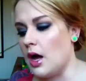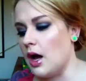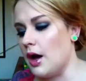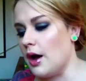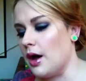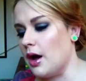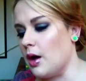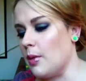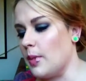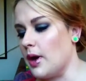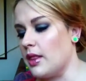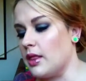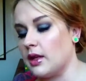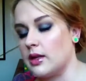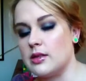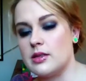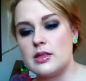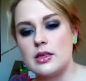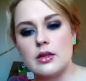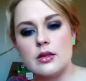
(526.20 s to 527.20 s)
And the
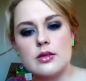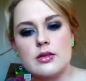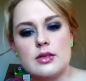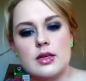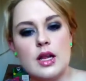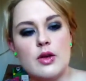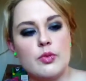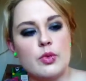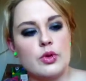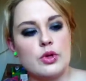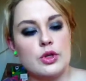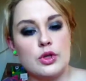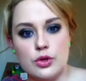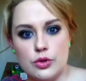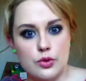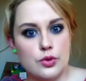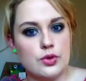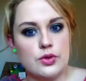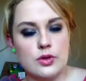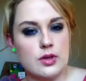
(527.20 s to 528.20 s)
concealers that I
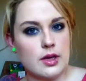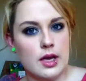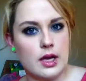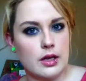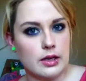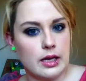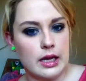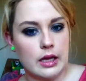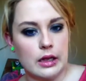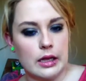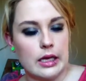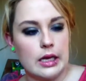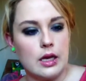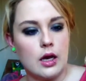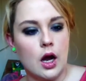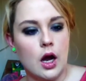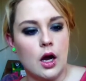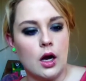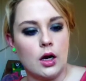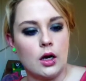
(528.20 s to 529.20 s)
use daily
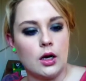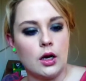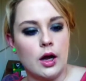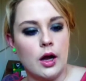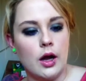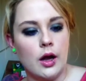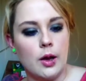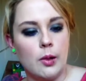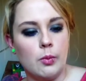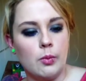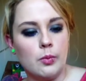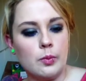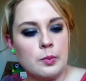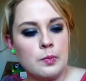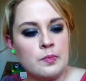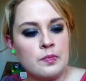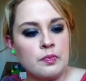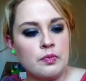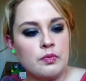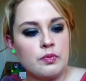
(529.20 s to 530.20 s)
are
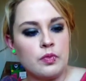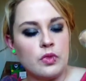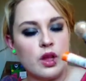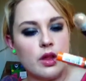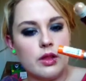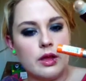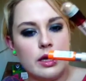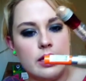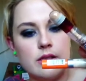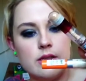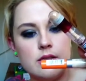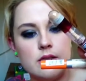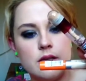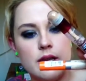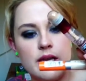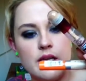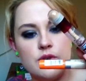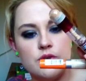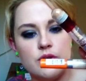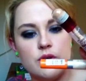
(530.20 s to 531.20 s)
the Instant
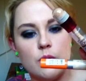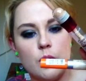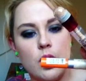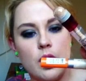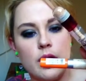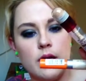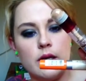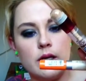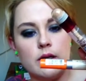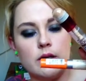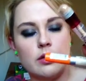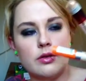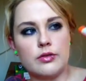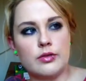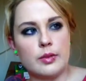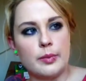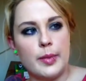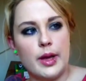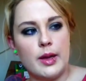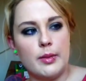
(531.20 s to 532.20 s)
Age Rewind
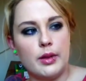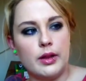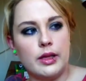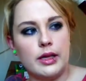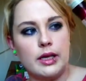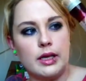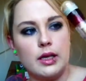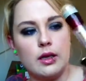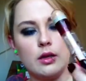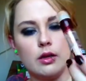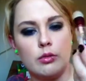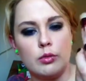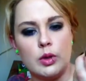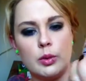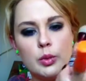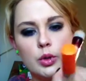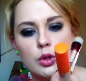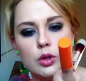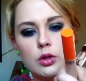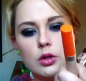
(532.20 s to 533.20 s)
from Maybelline, the
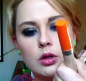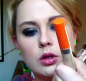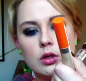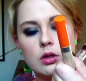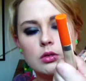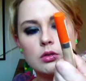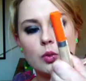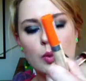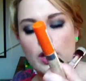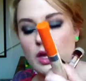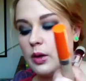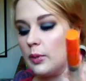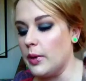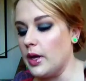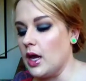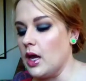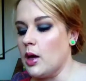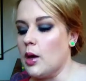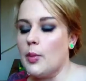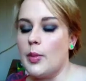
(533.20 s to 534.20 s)
Rimmel Wake Me
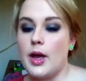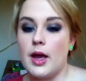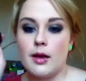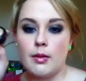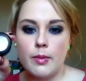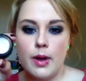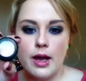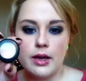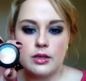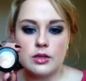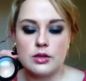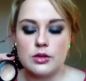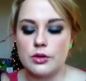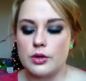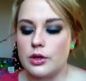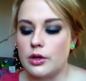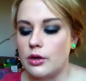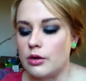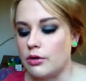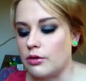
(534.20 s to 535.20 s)
Up, and MAC
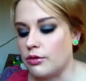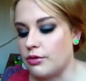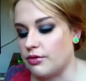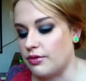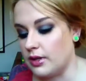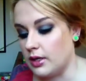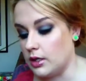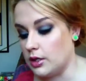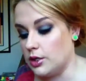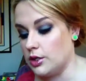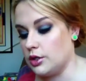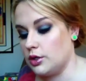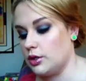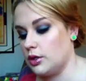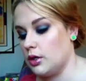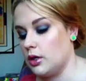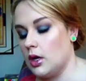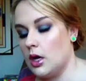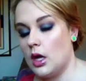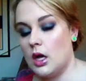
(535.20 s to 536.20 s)
Studio Finish.
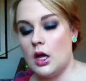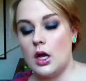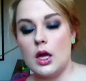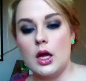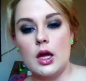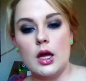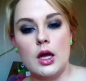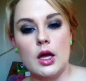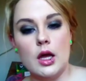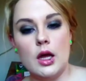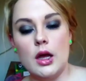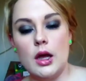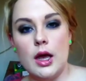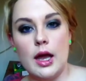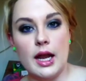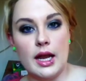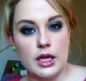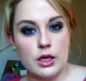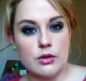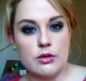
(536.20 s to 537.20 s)

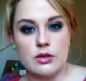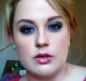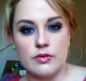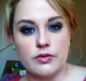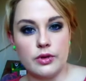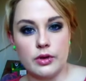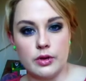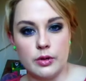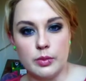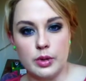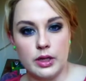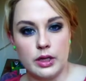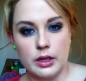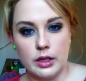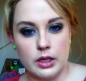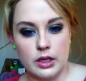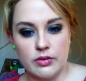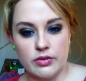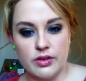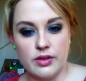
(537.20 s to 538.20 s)
And I use them for completely
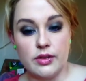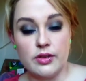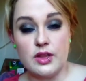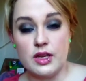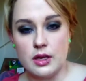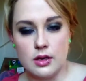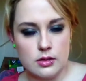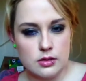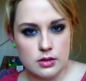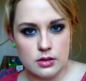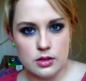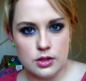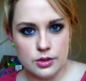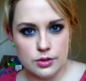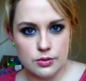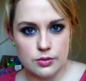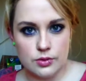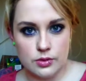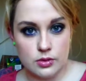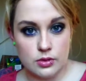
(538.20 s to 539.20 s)
different things, as
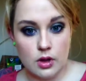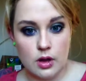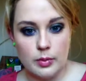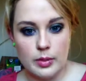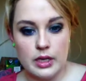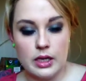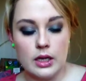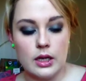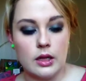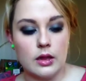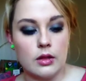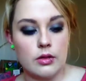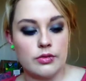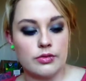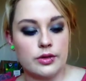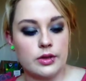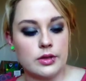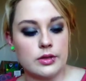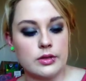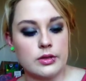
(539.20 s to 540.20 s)
you saw me in the
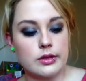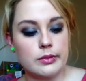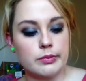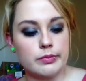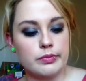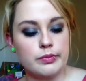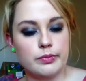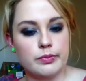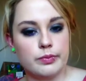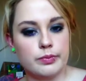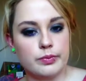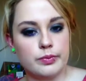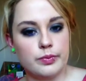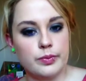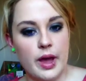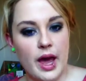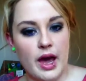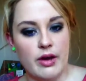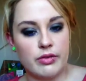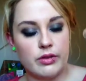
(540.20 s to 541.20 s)
first
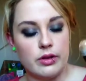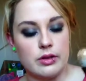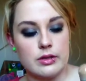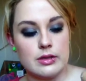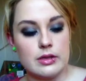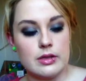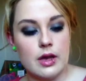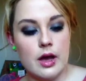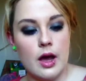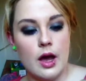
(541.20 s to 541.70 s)
half of this.